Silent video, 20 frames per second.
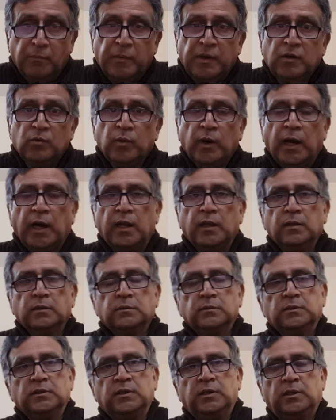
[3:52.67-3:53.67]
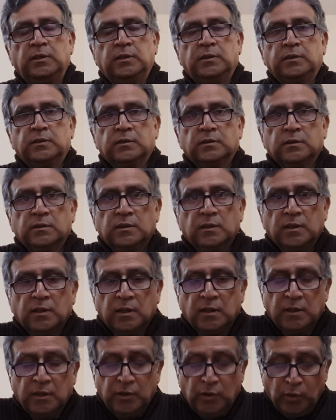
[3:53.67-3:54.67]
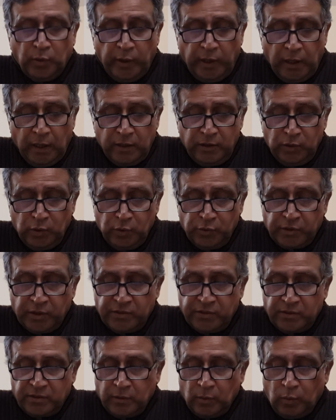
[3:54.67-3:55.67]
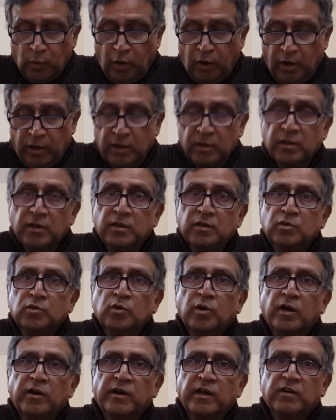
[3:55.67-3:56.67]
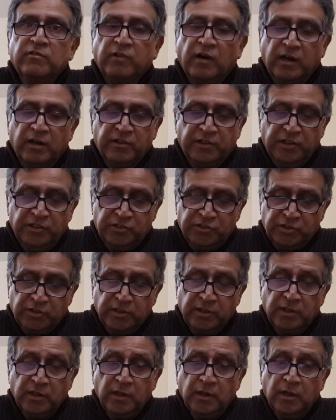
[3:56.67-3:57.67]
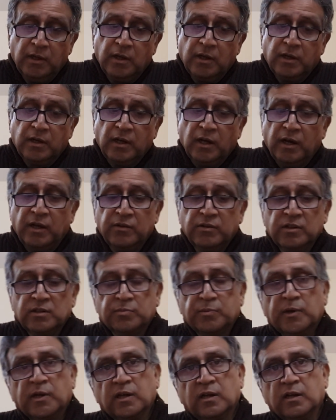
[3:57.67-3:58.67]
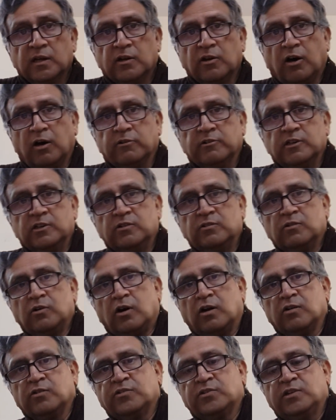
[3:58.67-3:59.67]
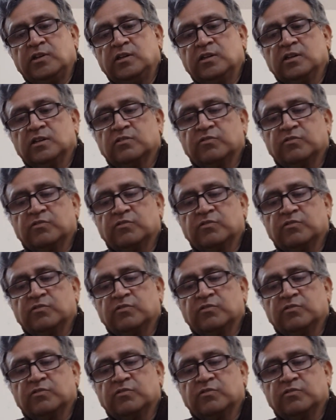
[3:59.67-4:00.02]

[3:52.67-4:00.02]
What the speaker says: Meanwhile, Noelle uses the war to her advantage. Now in this particular novel, you got to see